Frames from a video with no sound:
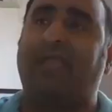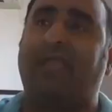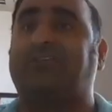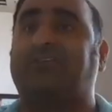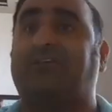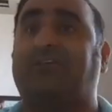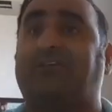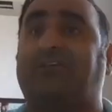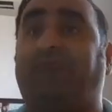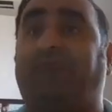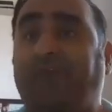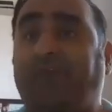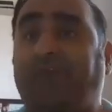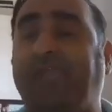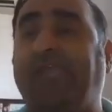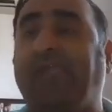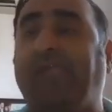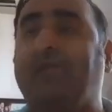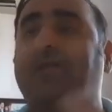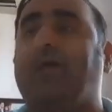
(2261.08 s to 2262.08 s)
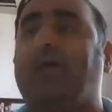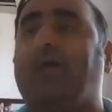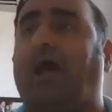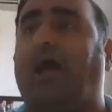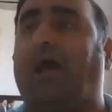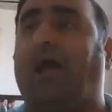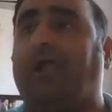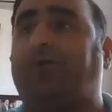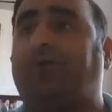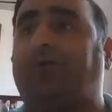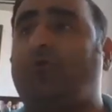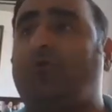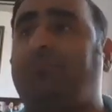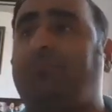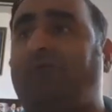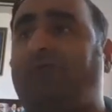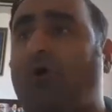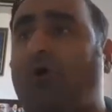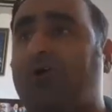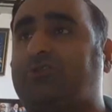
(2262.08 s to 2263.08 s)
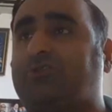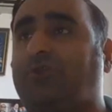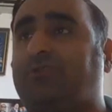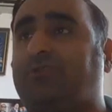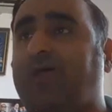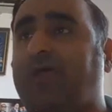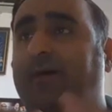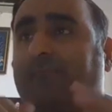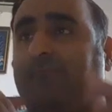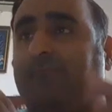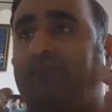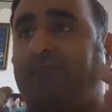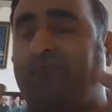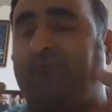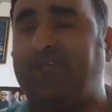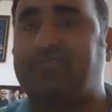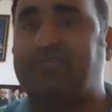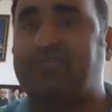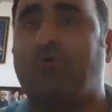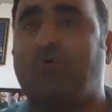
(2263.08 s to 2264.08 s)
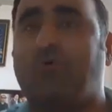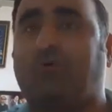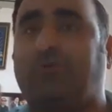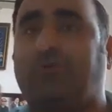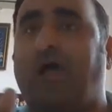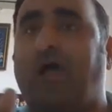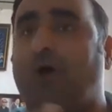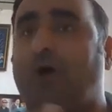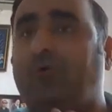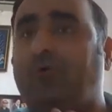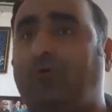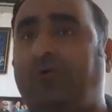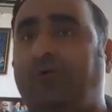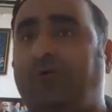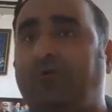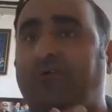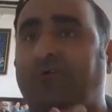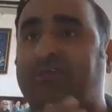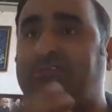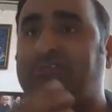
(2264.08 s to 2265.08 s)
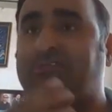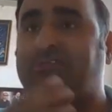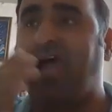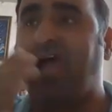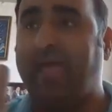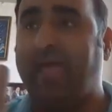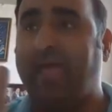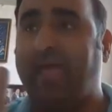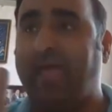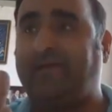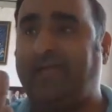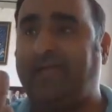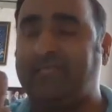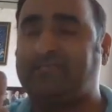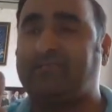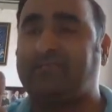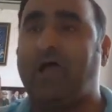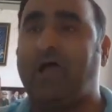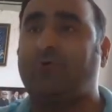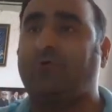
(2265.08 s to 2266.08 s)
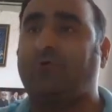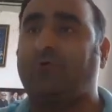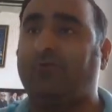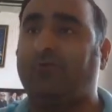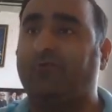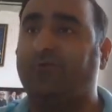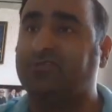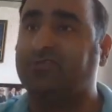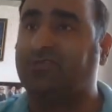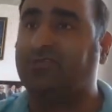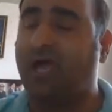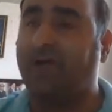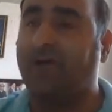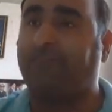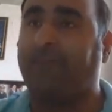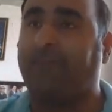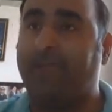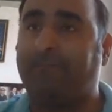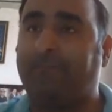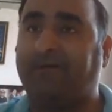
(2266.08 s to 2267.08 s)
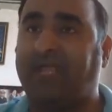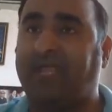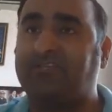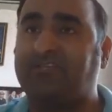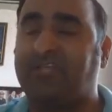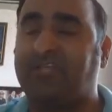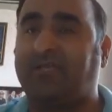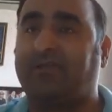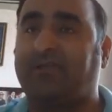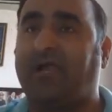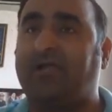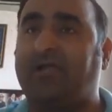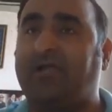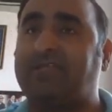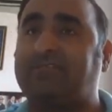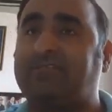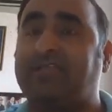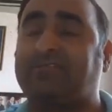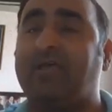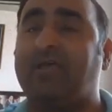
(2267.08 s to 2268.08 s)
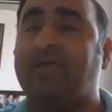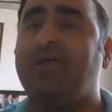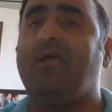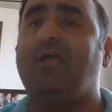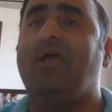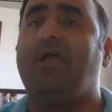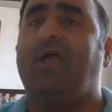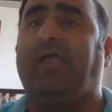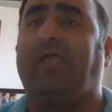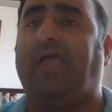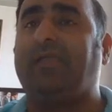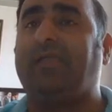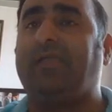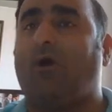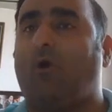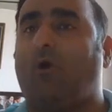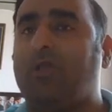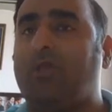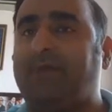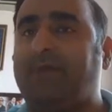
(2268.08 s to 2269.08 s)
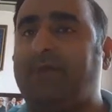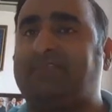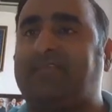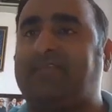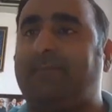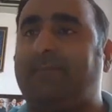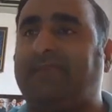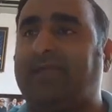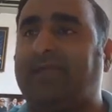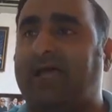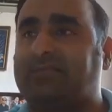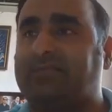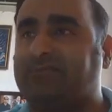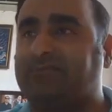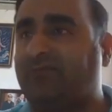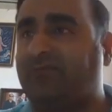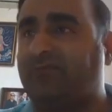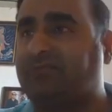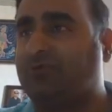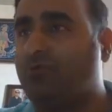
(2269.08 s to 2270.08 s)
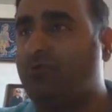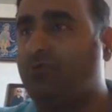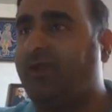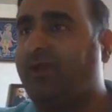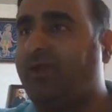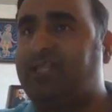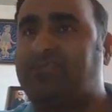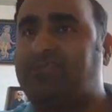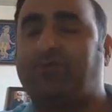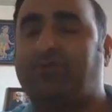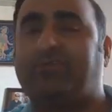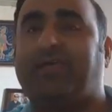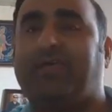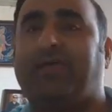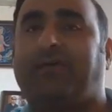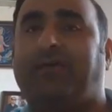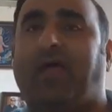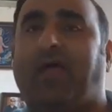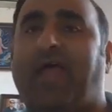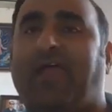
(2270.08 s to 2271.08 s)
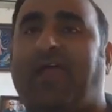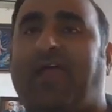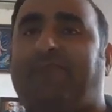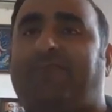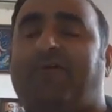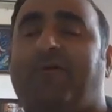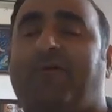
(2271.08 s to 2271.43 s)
are free to be watched on the Facebook, the how to reverse diabetes, how to reverse hypertension and heart disease. In all my seminars, which you were also there, I have